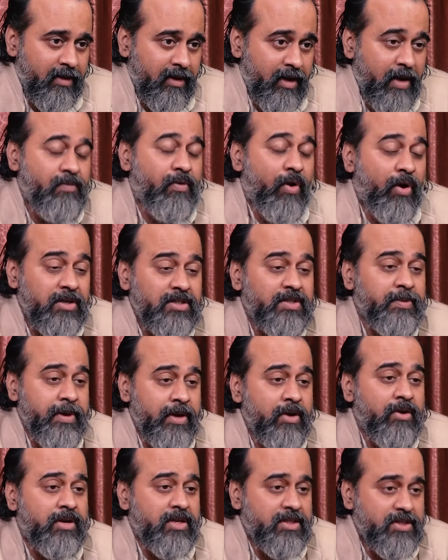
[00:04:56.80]
He wants me
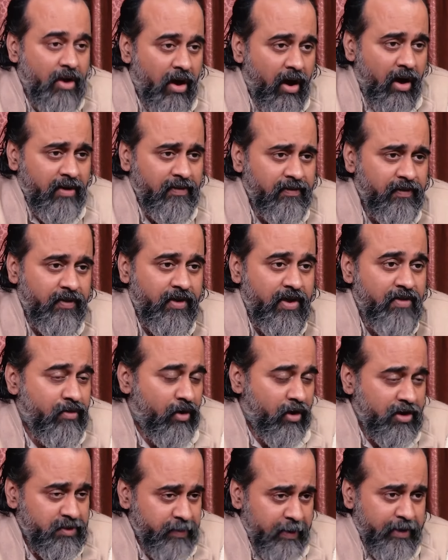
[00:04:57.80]
to dissolve. He
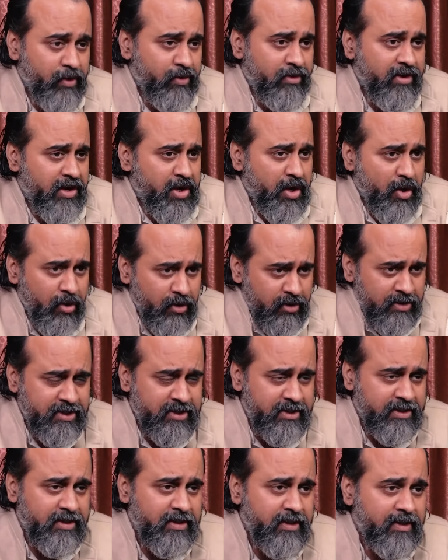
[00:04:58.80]
wants me to
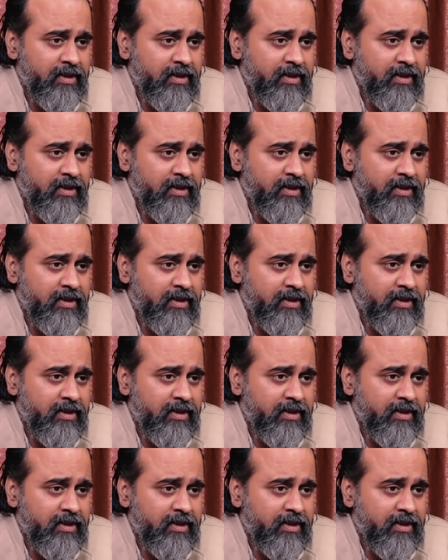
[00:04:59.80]
reduce.